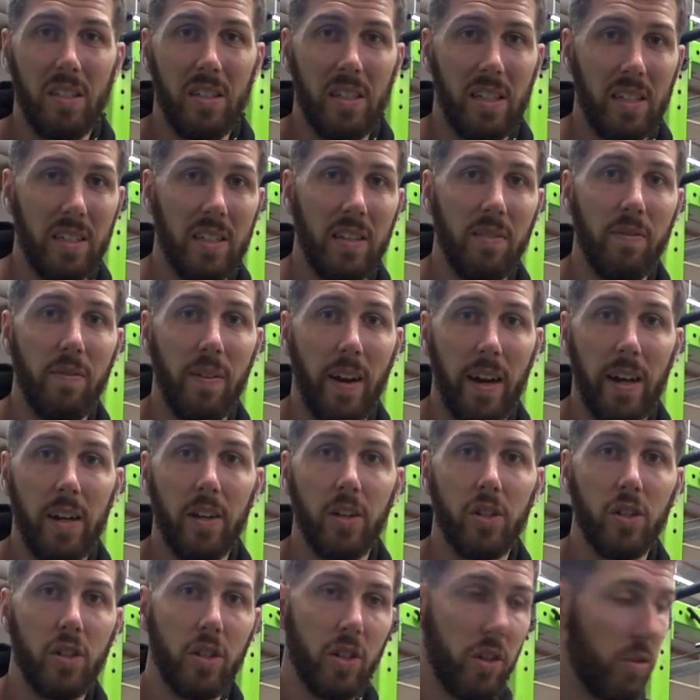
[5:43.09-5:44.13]

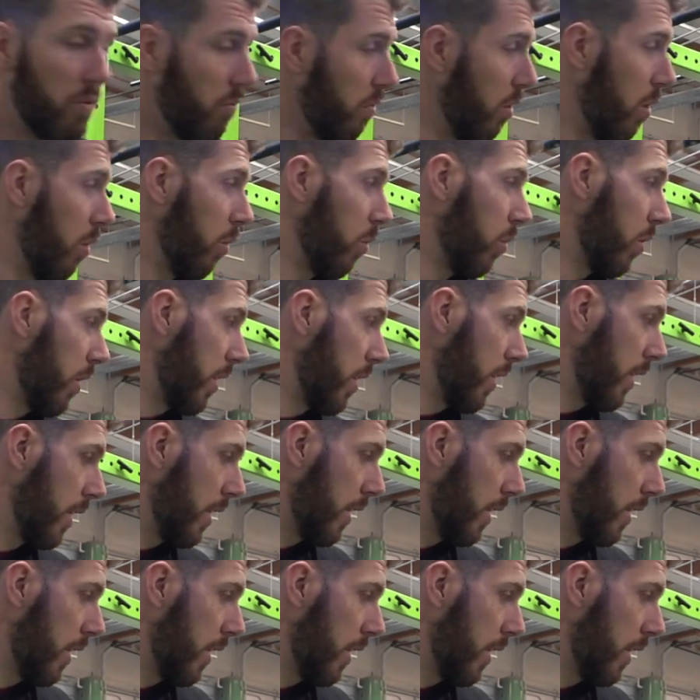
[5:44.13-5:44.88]
disadvantage to the Rogue one.